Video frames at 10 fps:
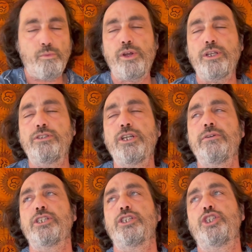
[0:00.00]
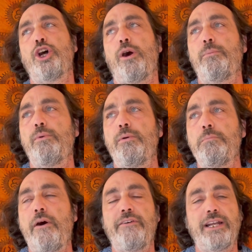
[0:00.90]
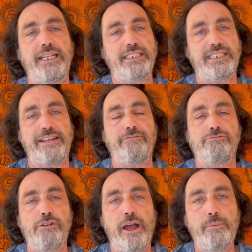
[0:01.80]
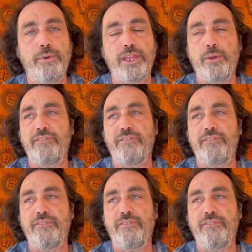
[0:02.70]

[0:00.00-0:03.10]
what you do as a job will morally sit right with you.